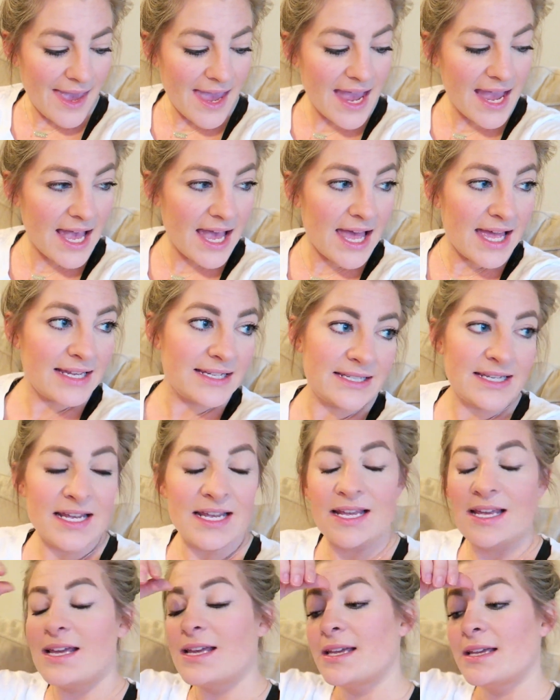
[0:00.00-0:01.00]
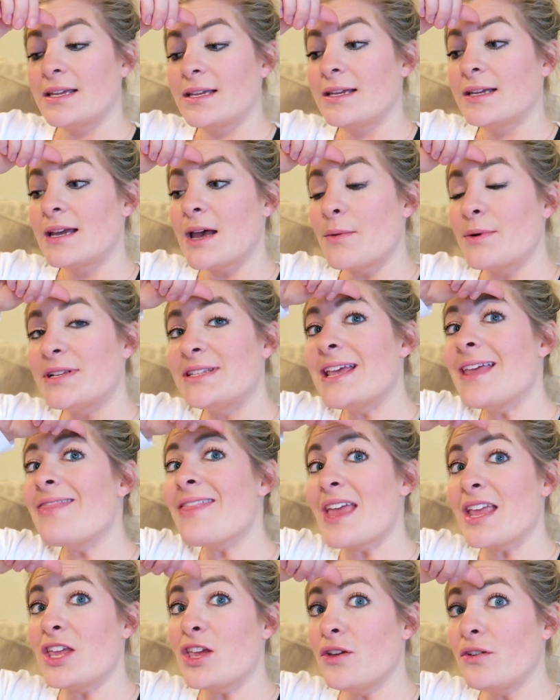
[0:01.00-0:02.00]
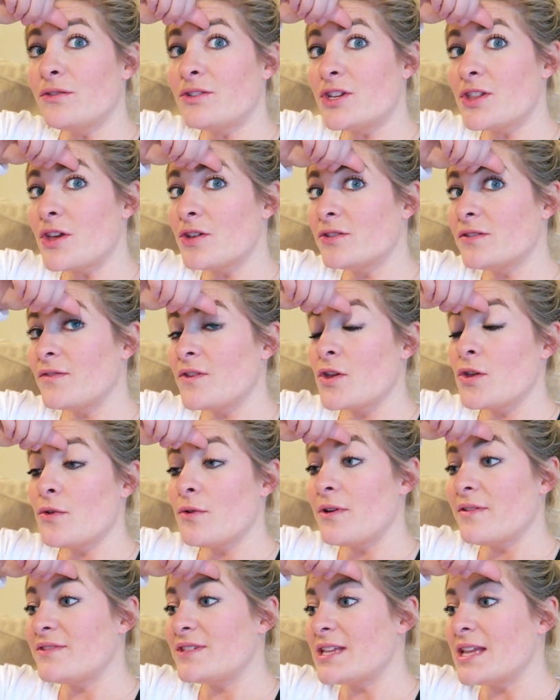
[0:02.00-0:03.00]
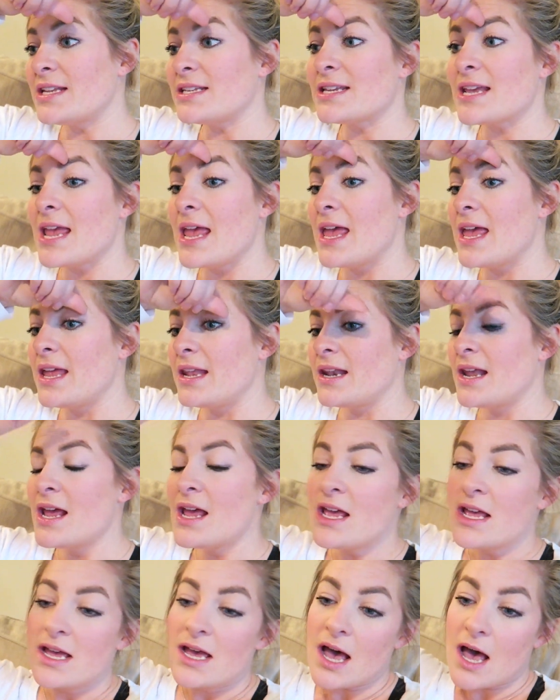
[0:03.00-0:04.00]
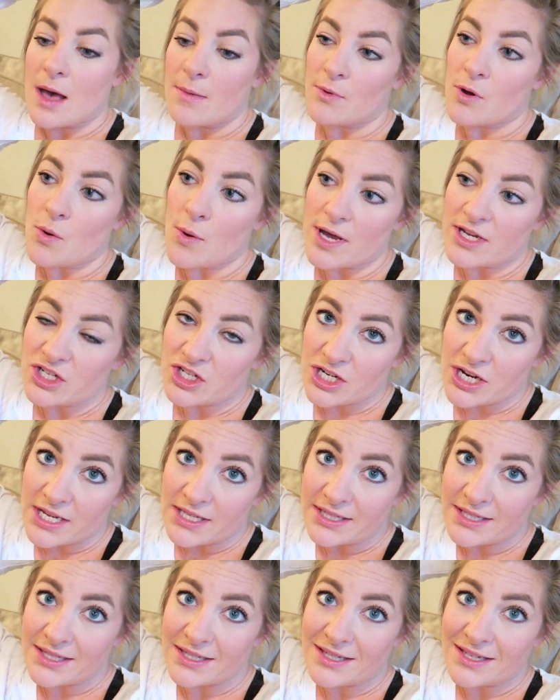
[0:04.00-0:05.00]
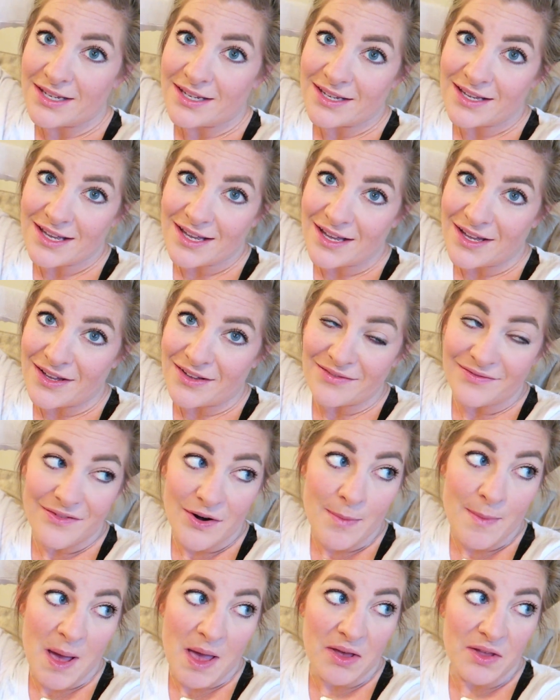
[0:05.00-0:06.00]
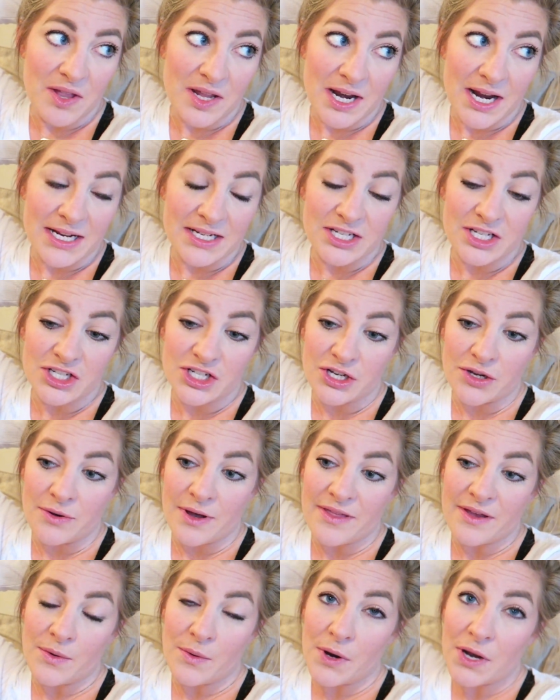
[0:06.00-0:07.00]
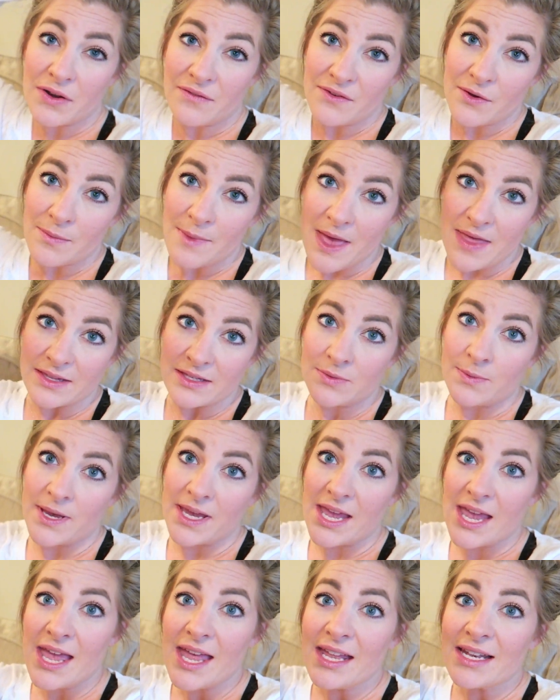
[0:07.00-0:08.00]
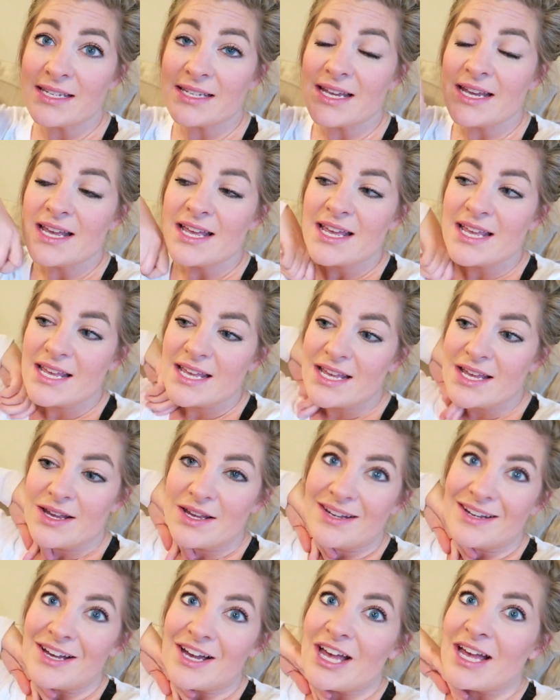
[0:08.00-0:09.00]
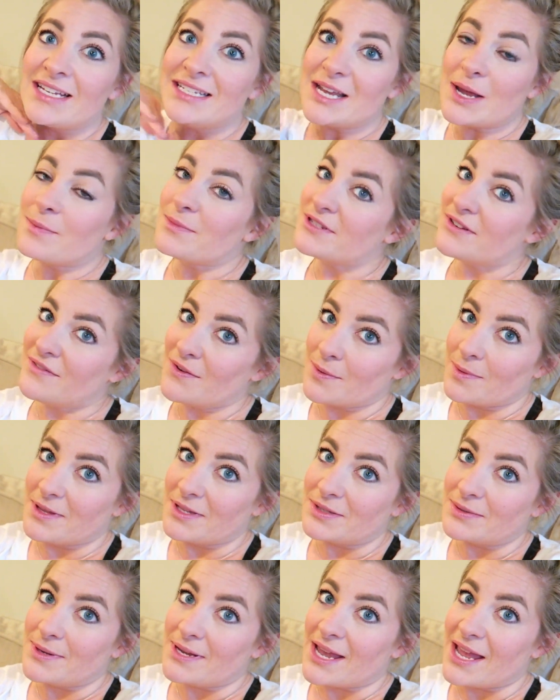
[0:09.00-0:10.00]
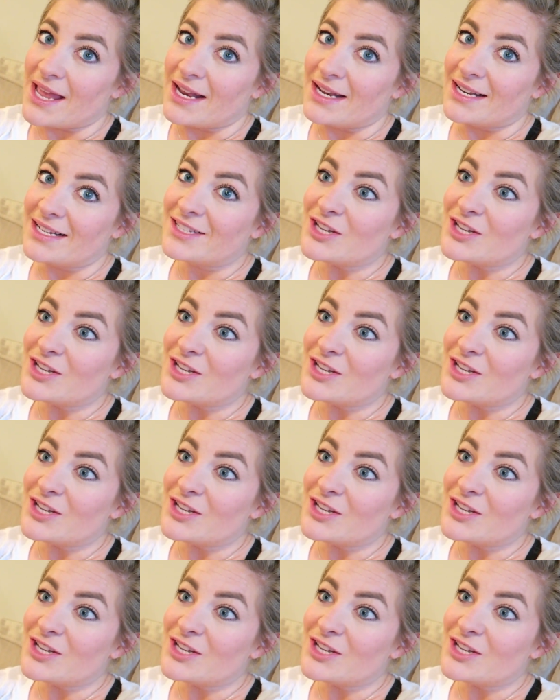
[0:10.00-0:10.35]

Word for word: and I wanna say thank you to those of you who have sent in um, questions uh, for Michael and I to do. I think we're gonna film that this weekend attempt to film it this weekend.